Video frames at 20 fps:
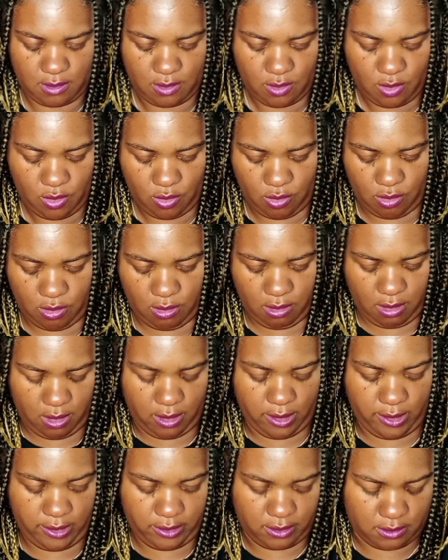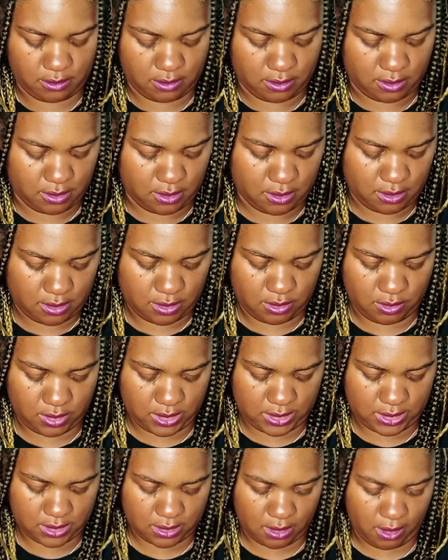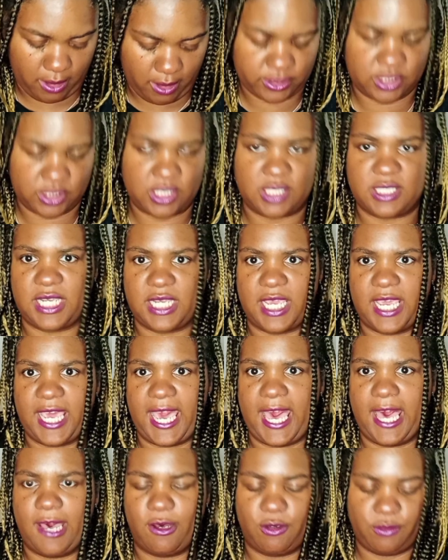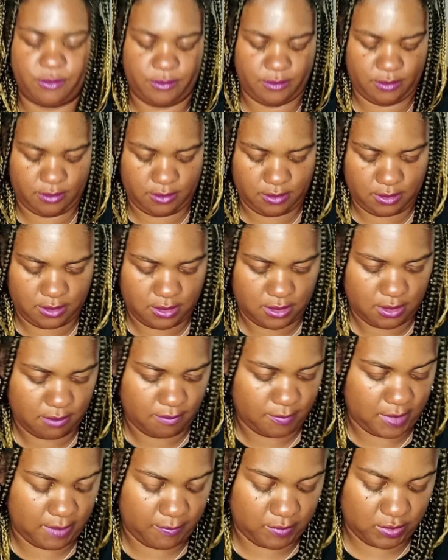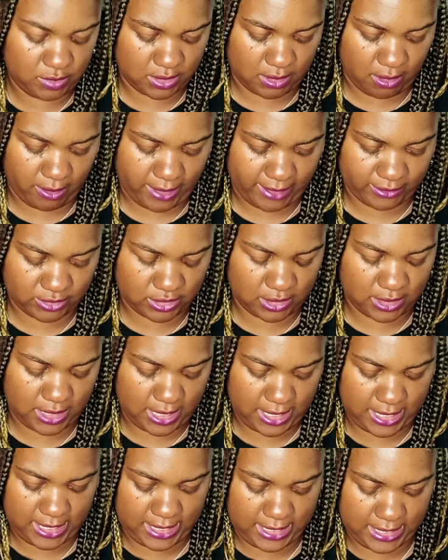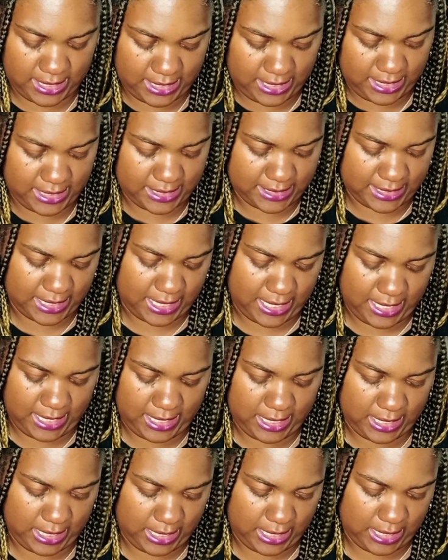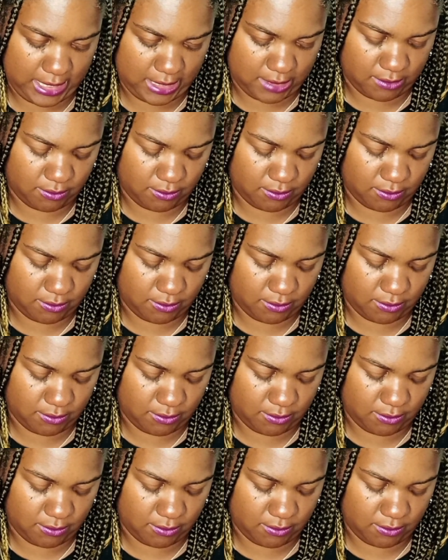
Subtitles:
Or you can start your day out. Maybe you start out your day, it is handheld.